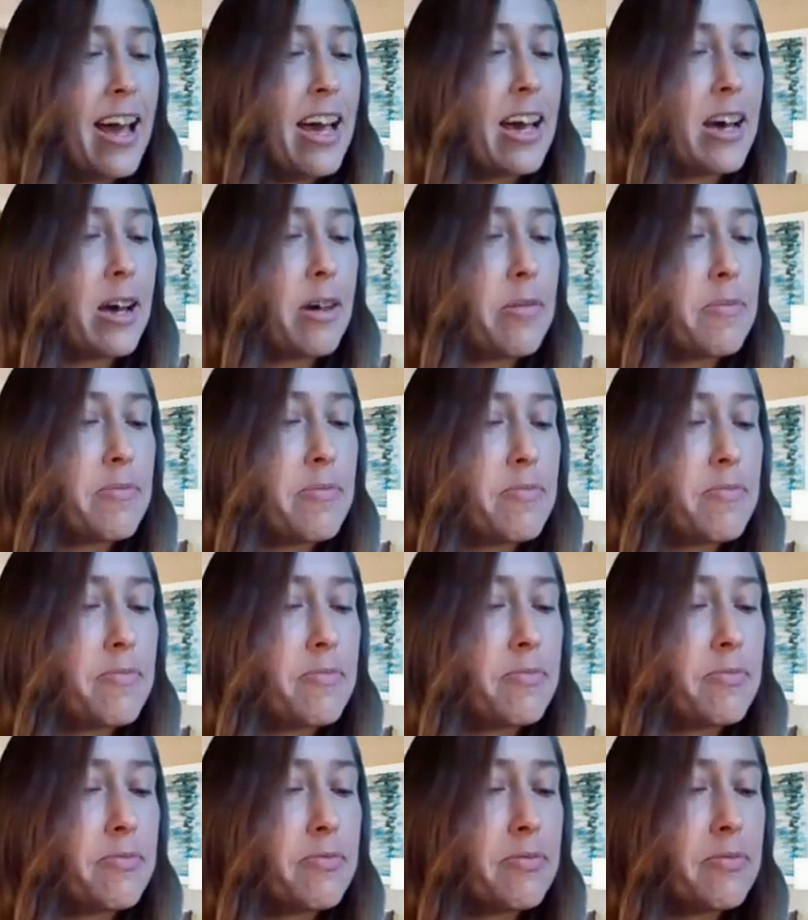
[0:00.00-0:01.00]

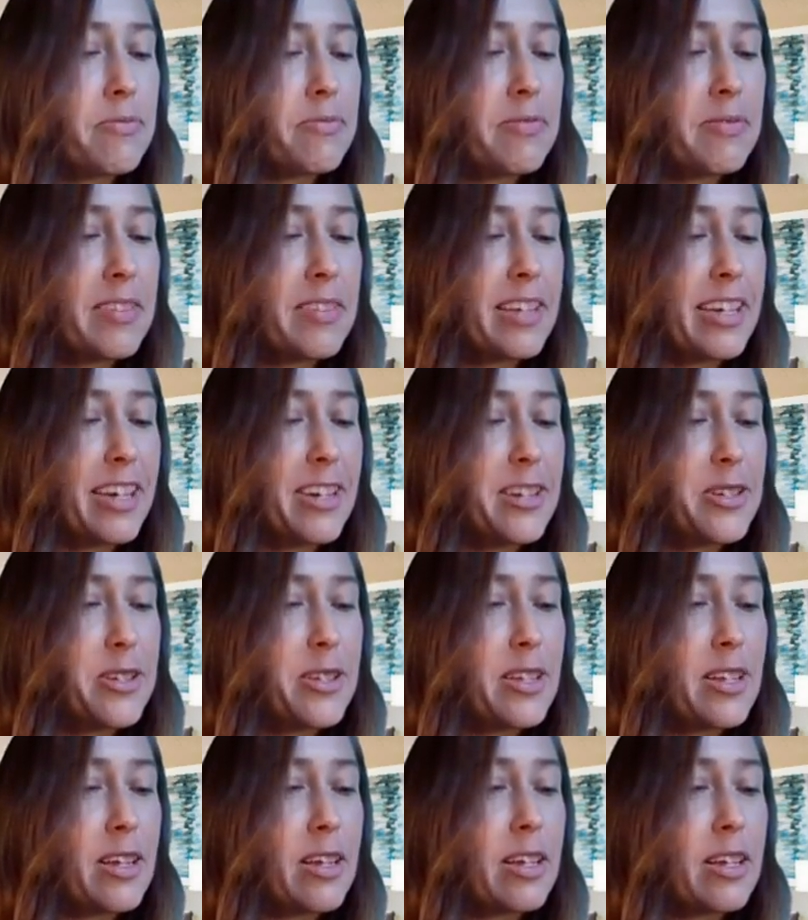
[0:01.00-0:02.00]
It
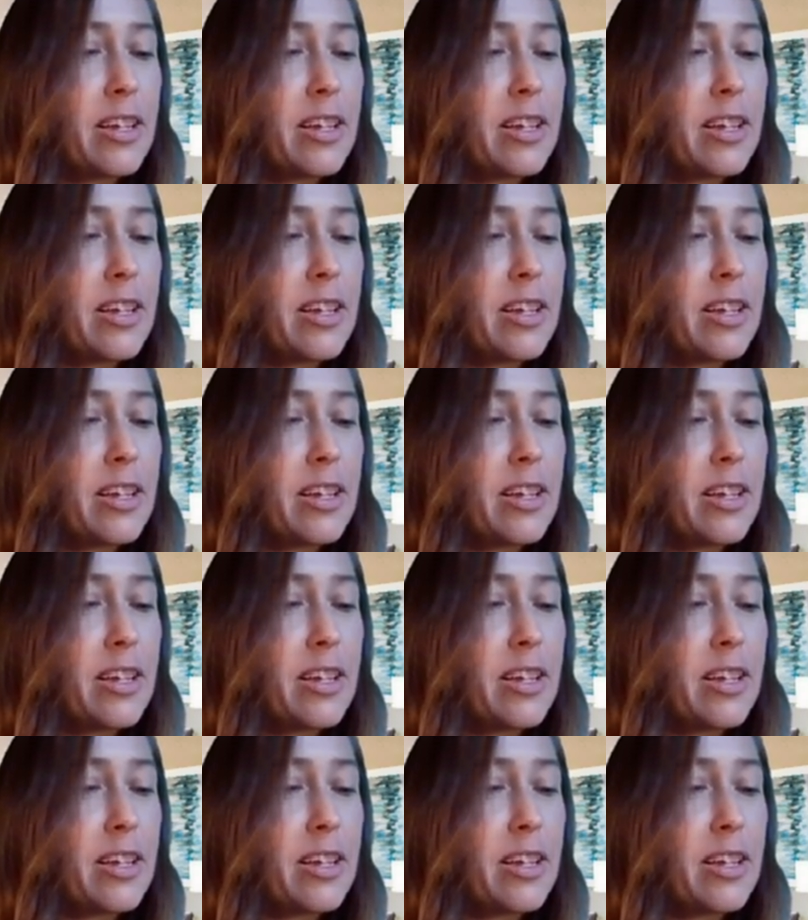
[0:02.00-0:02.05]
goes,